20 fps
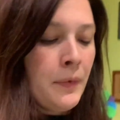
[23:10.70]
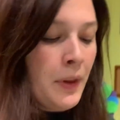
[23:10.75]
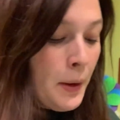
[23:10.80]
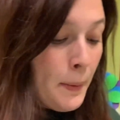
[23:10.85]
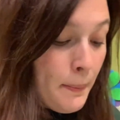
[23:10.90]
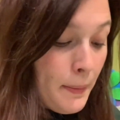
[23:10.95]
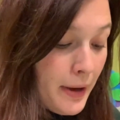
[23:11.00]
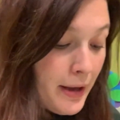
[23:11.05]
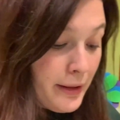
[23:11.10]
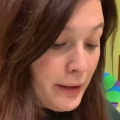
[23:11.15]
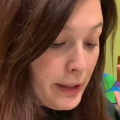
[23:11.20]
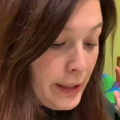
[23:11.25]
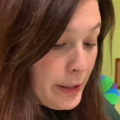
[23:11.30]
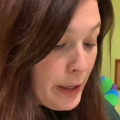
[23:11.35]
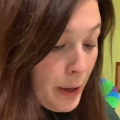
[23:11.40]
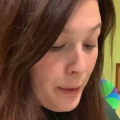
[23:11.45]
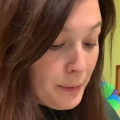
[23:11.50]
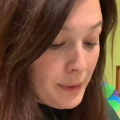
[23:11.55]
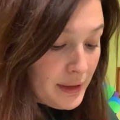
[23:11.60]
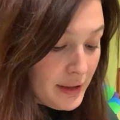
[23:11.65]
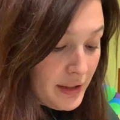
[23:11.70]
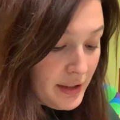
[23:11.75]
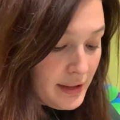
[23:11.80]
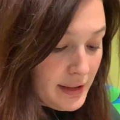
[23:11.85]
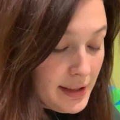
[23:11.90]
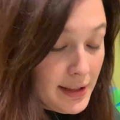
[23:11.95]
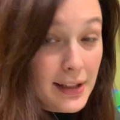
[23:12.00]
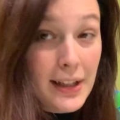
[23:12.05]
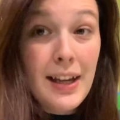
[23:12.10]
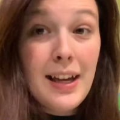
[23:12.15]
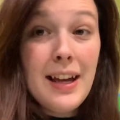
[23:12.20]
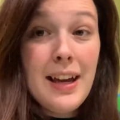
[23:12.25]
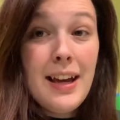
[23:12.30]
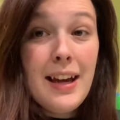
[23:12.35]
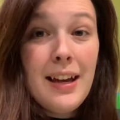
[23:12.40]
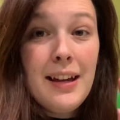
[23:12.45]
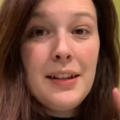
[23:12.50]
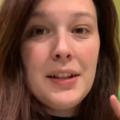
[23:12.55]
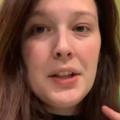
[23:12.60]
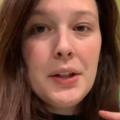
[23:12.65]
But the coasters,
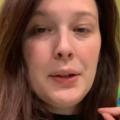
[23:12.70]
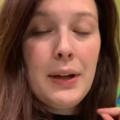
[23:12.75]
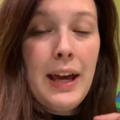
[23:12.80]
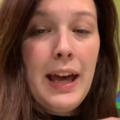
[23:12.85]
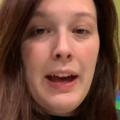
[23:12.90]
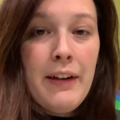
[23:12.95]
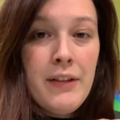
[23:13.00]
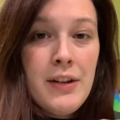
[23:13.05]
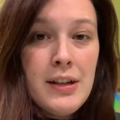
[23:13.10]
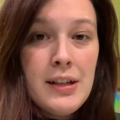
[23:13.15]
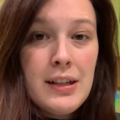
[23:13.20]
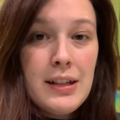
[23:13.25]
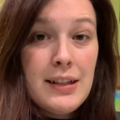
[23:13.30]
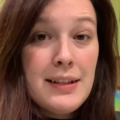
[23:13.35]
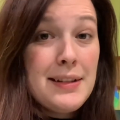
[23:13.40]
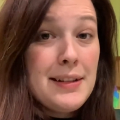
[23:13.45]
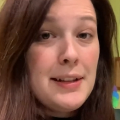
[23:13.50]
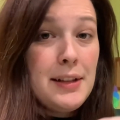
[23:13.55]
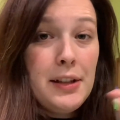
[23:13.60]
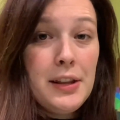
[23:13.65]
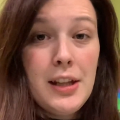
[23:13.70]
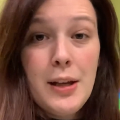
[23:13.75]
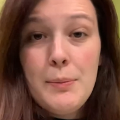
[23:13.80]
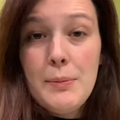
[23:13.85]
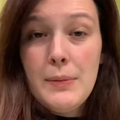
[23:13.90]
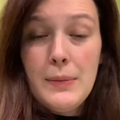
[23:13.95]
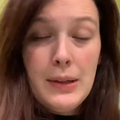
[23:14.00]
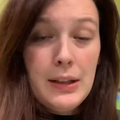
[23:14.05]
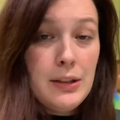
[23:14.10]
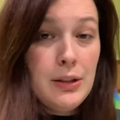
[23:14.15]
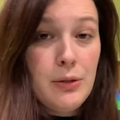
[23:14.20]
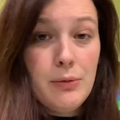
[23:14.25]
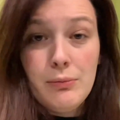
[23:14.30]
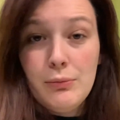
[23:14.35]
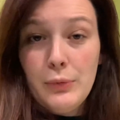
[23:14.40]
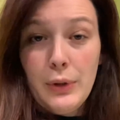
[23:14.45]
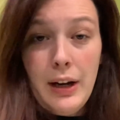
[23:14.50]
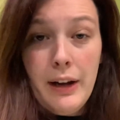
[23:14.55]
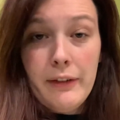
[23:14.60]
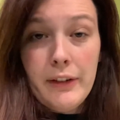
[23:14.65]
so I haven't sealed them and
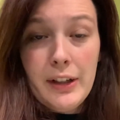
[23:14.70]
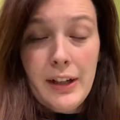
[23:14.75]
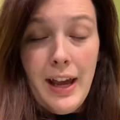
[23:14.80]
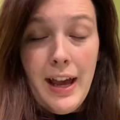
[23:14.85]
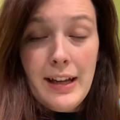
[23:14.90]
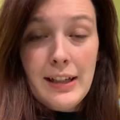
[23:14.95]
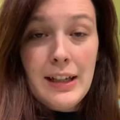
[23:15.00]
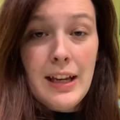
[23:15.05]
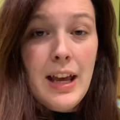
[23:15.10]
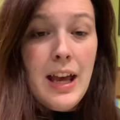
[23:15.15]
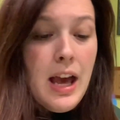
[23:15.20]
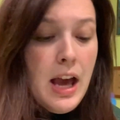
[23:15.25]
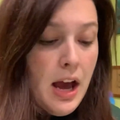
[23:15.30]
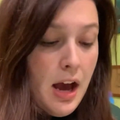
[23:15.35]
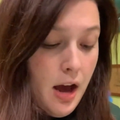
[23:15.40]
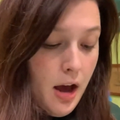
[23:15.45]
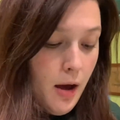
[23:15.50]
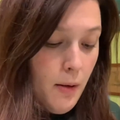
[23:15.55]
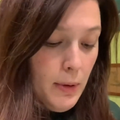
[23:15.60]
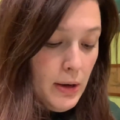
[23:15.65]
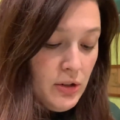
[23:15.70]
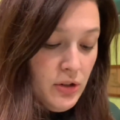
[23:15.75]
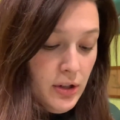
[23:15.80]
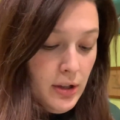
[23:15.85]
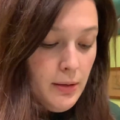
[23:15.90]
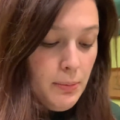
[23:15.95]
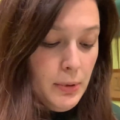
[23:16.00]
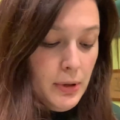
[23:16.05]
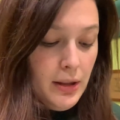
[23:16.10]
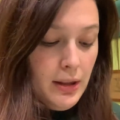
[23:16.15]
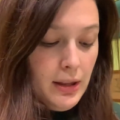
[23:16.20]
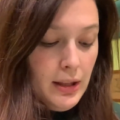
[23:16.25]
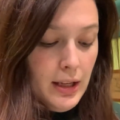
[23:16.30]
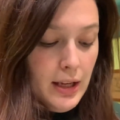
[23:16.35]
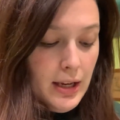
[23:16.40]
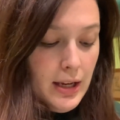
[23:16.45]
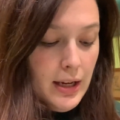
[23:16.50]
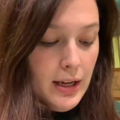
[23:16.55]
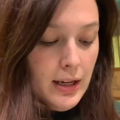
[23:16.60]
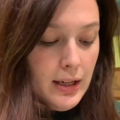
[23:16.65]
whatever yet. I just put
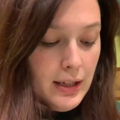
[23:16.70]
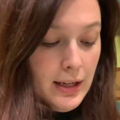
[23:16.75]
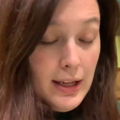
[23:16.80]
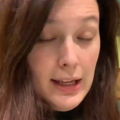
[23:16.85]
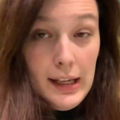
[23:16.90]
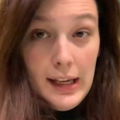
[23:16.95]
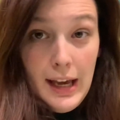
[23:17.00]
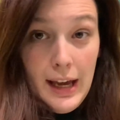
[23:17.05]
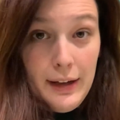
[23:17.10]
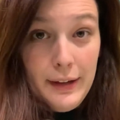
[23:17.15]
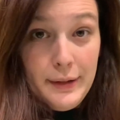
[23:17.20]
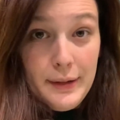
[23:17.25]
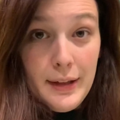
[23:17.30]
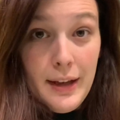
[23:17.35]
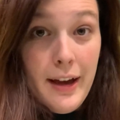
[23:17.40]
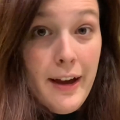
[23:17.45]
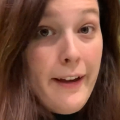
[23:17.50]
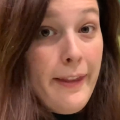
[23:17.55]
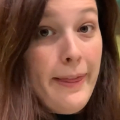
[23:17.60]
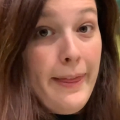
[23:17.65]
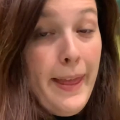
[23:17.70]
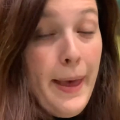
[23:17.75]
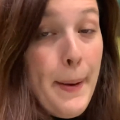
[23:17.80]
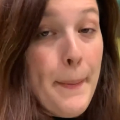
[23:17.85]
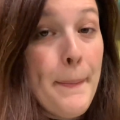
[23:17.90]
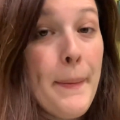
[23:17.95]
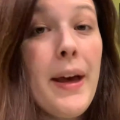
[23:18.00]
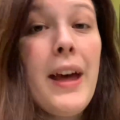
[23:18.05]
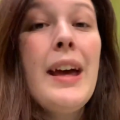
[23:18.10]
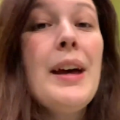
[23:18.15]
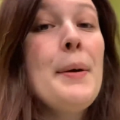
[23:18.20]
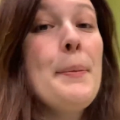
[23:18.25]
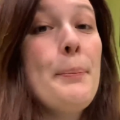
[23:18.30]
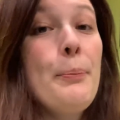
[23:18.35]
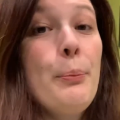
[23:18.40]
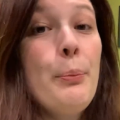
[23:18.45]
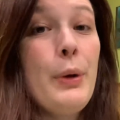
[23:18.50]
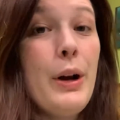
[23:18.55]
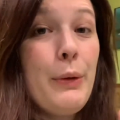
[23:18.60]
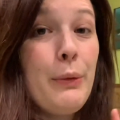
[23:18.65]
the decals on them,
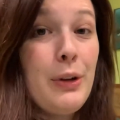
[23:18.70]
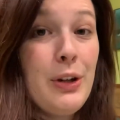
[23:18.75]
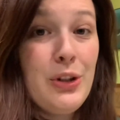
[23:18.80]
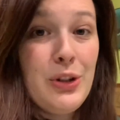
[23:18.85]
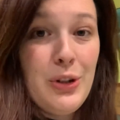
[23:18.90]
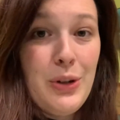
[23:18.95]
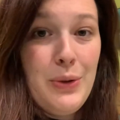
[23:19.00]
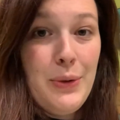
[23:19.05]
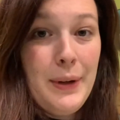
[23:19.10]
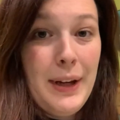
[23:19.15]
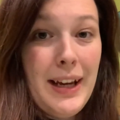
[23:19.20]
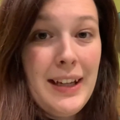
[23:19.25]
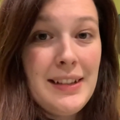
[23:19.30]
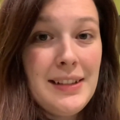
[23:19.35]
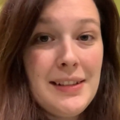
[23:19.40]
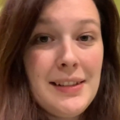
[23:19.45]
but I want to show you guys.